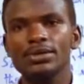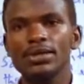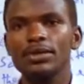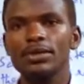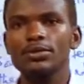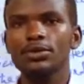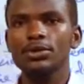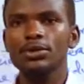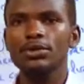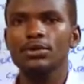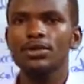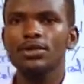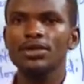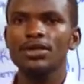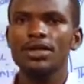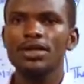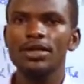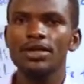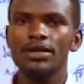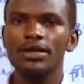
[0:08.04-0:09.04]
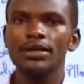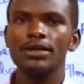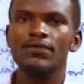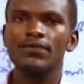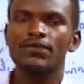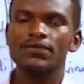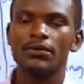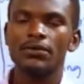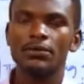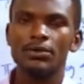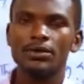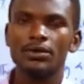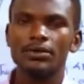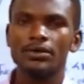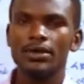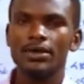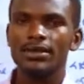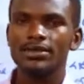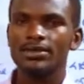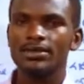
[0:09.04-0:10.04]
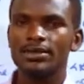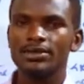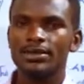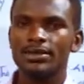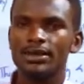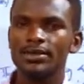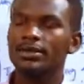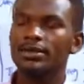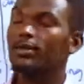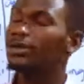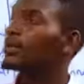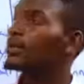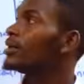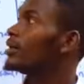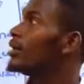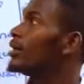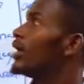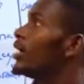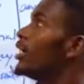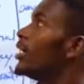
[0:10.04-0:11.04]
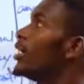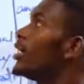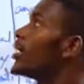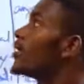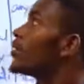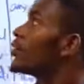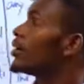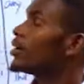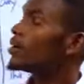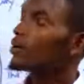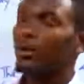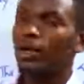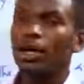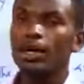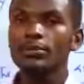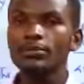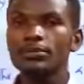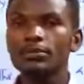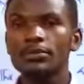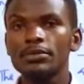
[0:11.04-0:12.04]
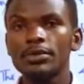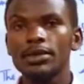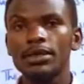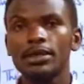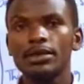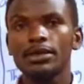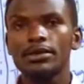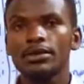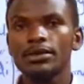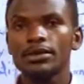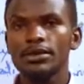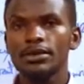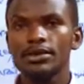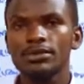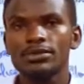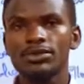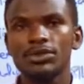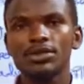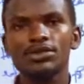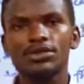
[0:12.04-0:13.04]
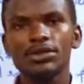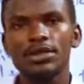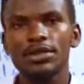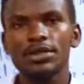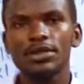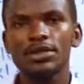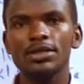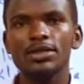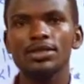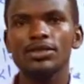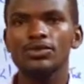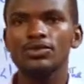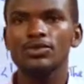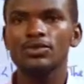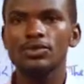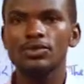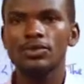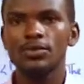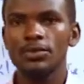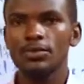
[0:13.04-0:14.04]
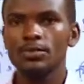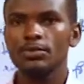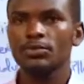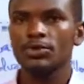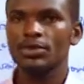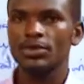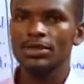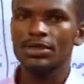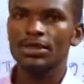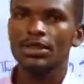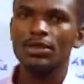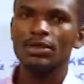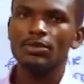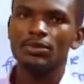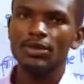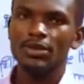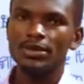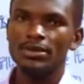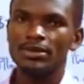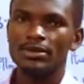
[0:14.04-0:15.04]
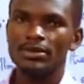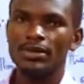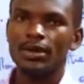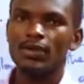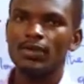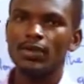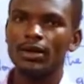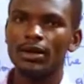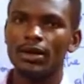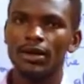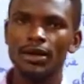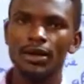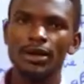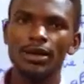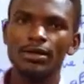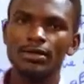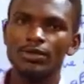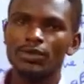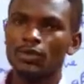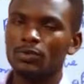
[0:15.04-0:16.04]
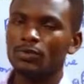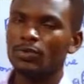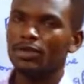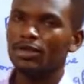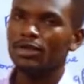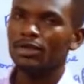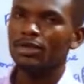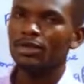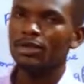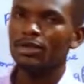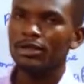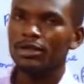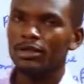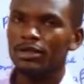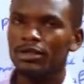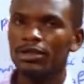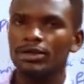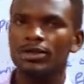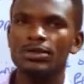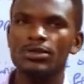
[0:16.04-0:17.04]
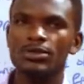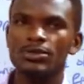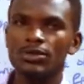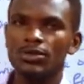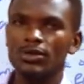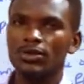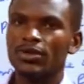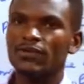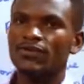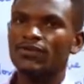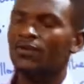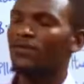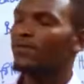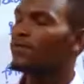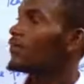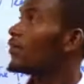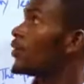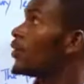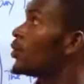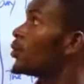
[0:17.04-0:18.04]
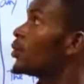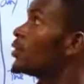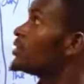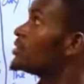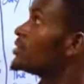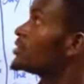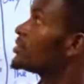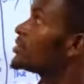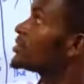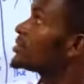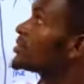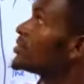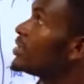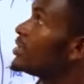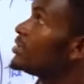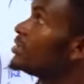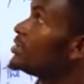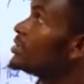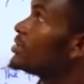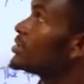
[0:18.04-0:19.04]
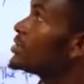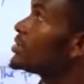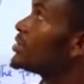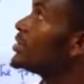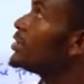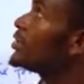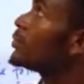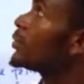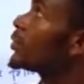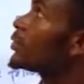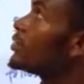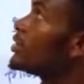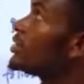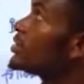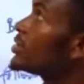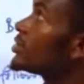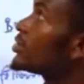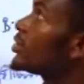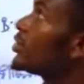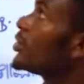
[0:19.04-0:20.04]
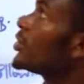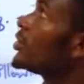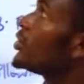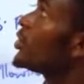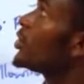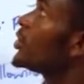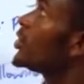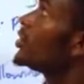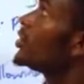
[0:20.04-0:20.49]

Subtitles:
Salmon Mwijage from Edukea Tanzania. Welcome in this session to proceed with our topic in history from 4, which is changes in the political,